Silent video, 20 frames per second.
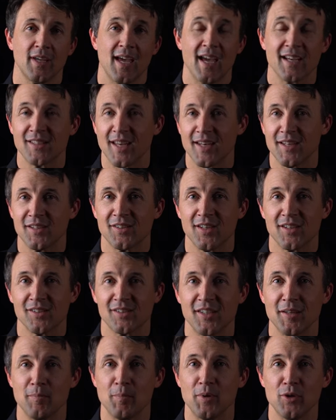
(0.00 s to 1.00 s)

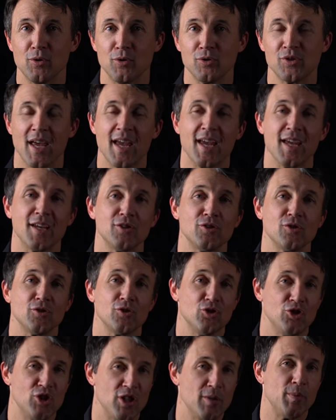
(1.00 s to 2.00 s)
x86 CPUs and
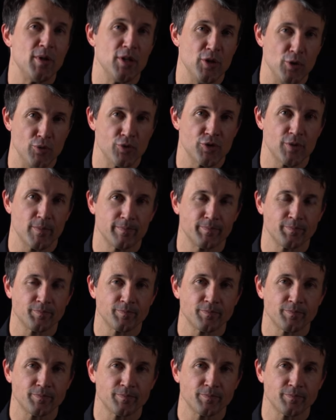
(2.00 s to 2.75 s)
GPUs.